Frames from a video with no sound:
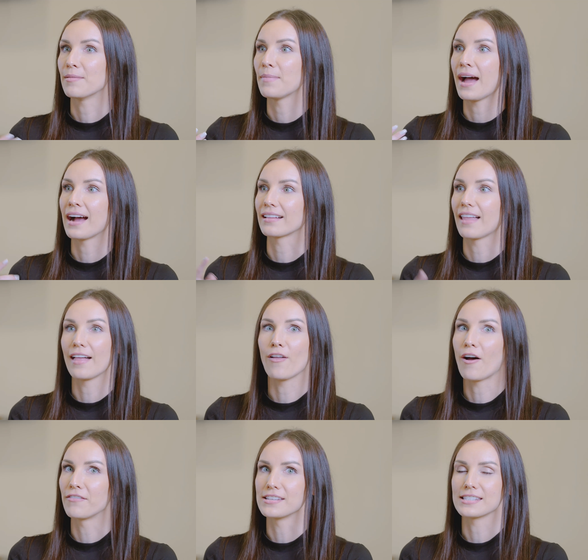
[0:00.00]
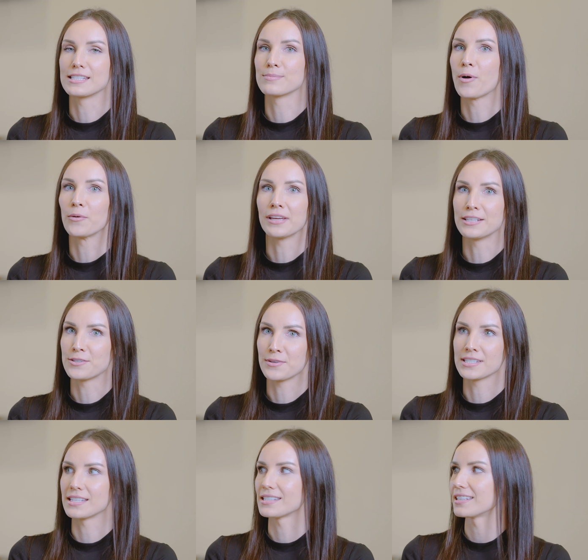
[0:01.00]
to come back. Lila obviously spoke
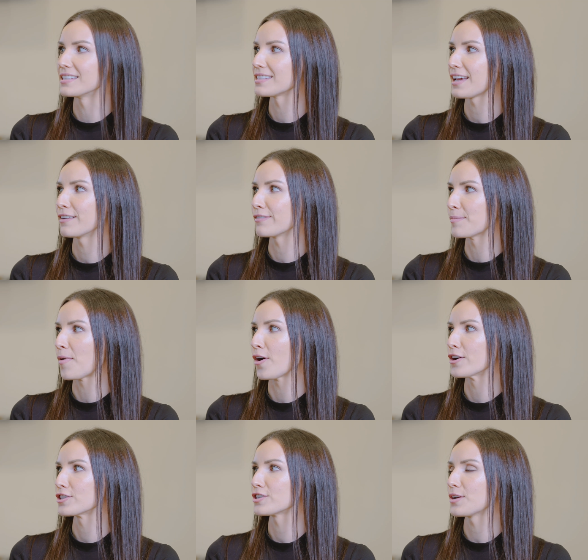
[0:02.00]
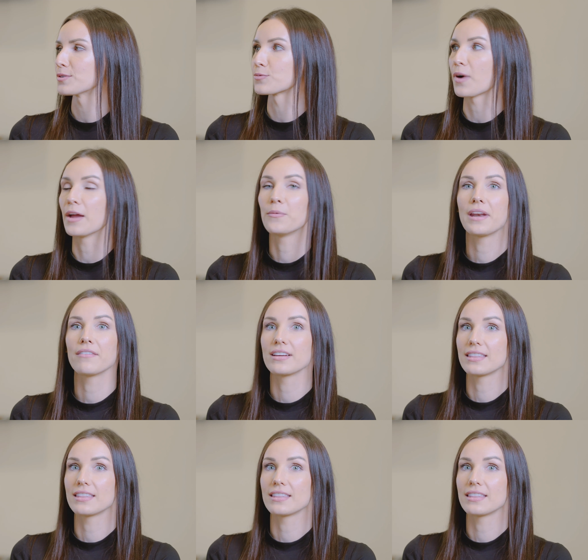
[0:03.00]
into existence like for March. It was right when